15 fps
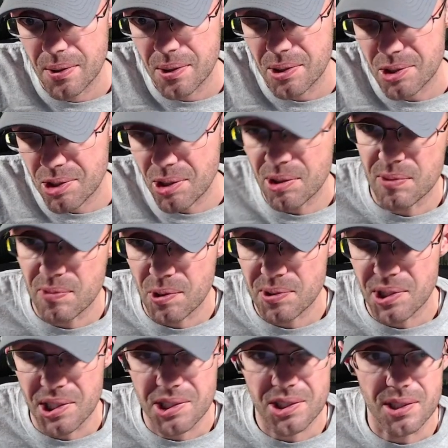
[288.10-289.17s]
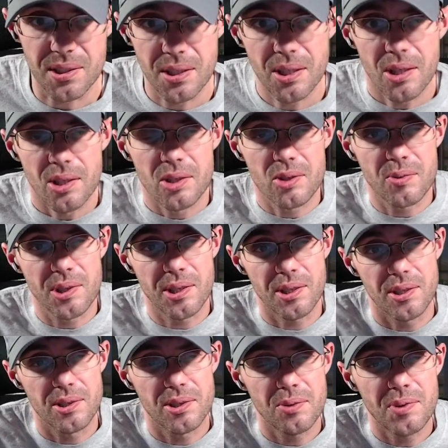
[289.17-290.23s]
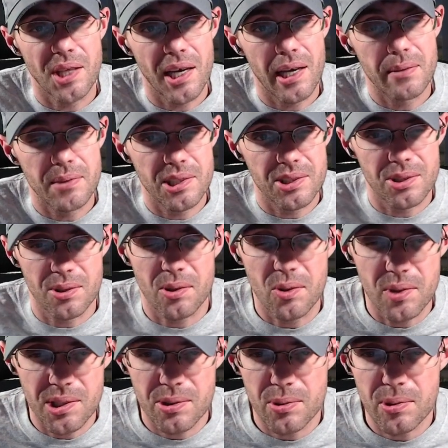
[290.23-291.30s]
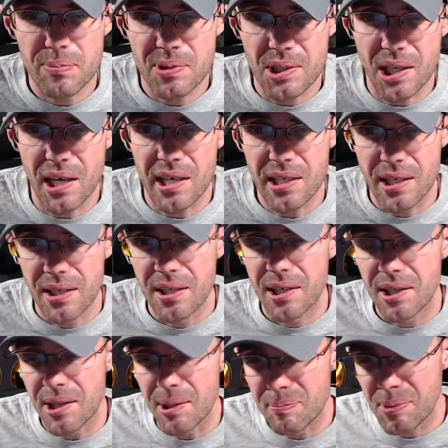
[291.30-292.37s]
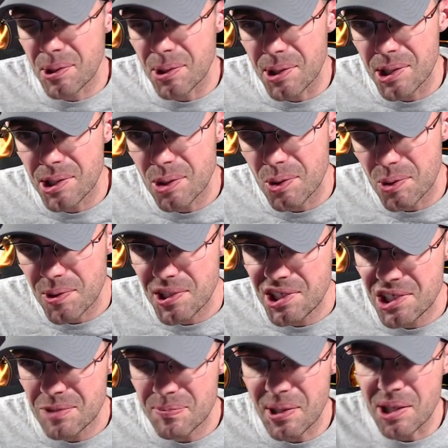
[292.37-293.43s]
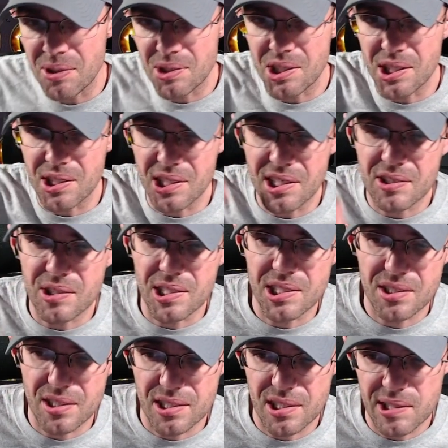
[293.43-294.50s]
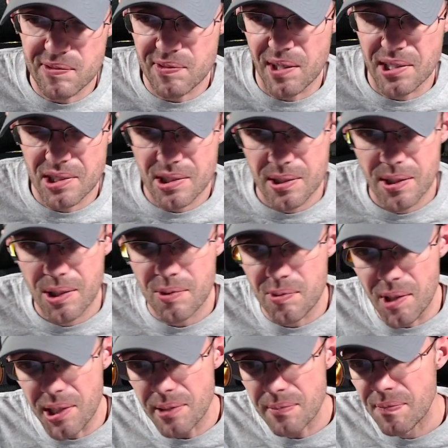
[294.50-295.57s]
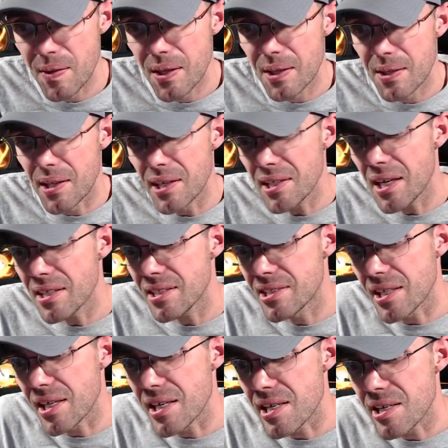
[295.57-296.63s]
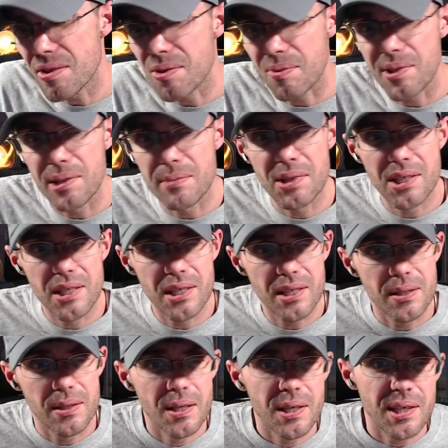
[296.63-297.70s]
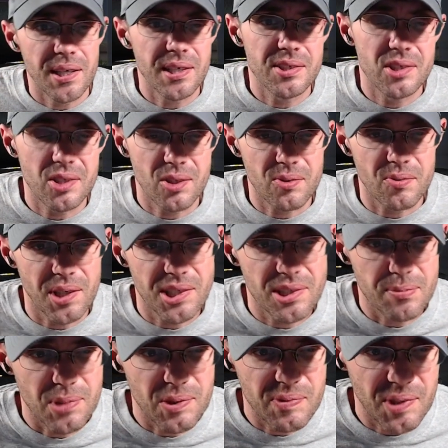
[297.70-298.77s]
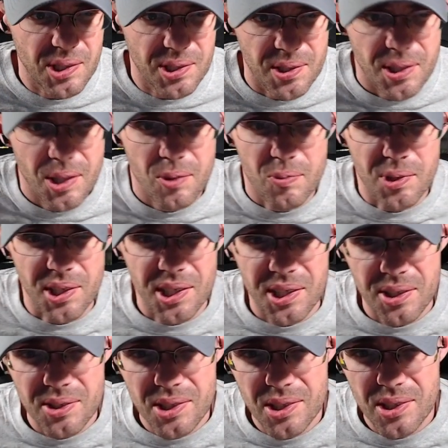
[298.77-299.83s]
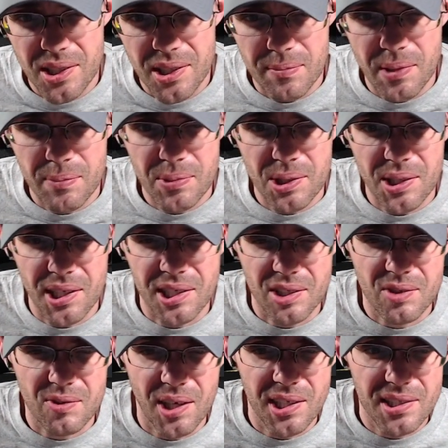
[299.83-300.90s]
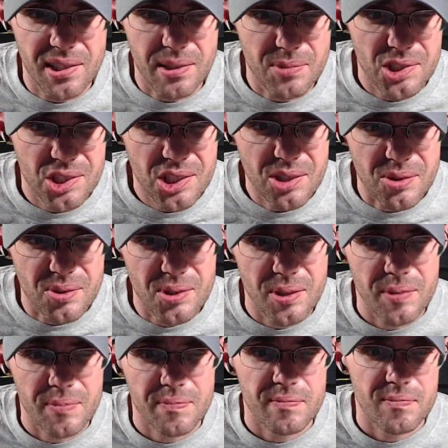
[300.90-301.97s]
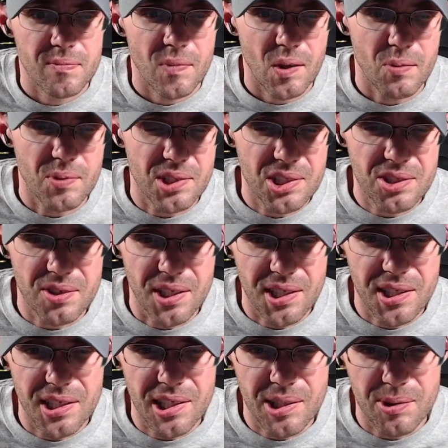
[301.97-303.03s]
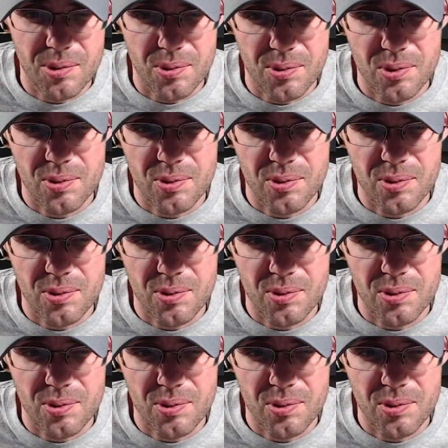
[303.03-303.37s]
turn rotation. So what you're going to do with Abbott is you're going to apply the Purgatory spell to decrease the defense, right? Then on his A3 ability, he has the Grace move here, where he heals a team member and grants them shield with strength equal to